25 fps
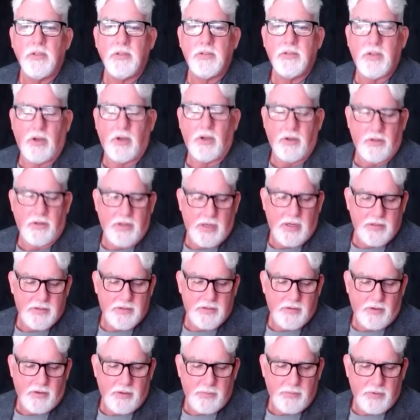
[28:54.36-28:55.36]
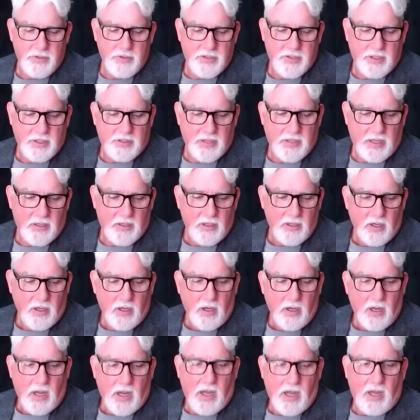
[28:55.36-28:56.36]
Sure. Thanks, Jordan. Appreciate that.
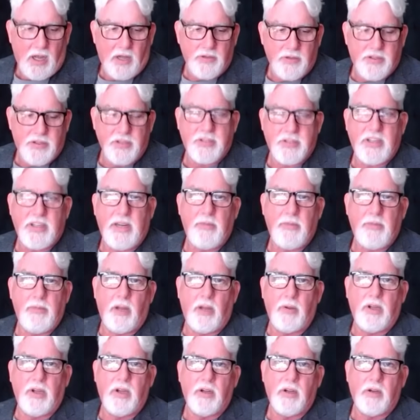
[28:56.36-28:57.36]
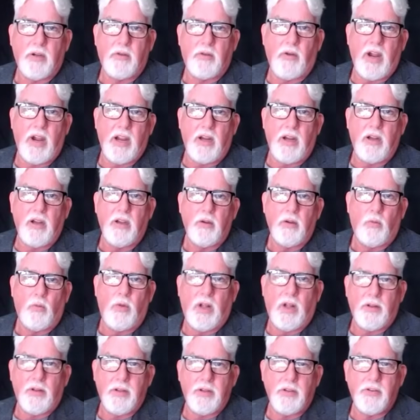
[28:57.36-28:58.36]
Just email me, Greg
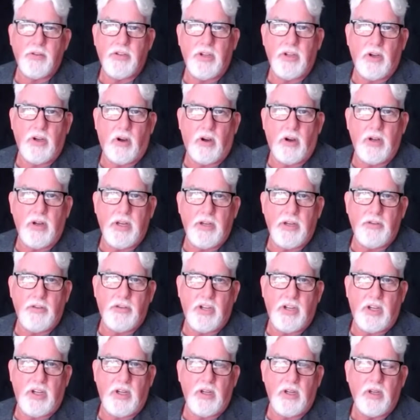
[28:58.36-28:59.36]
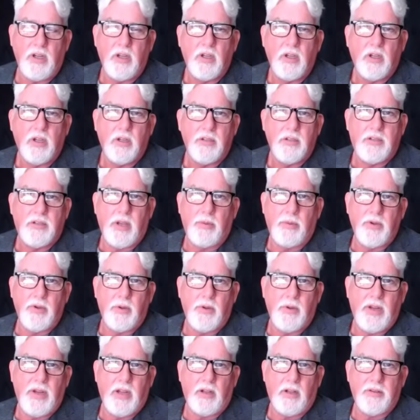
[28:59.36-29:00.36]
Weldon, GregWeldon
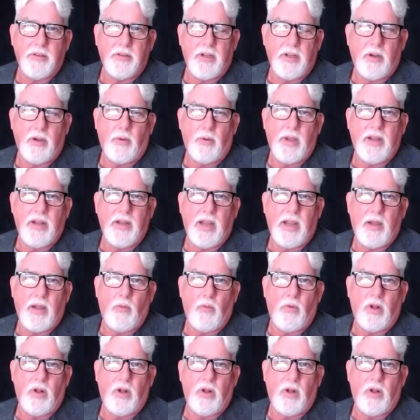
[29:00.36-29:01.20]
at